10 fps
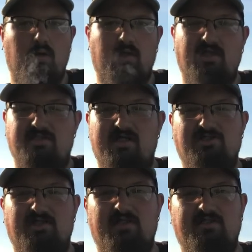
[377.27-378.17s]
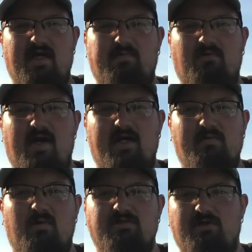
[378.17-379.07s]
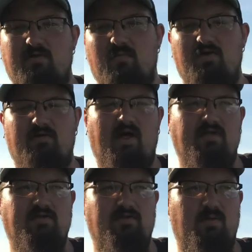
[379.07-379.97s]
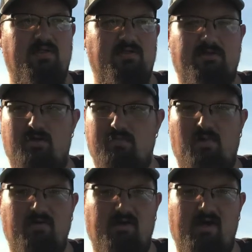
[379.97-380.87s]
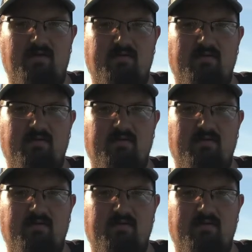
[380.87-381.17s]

had said that she had stopped laying but was a good mother hen. So we just called her mother hen.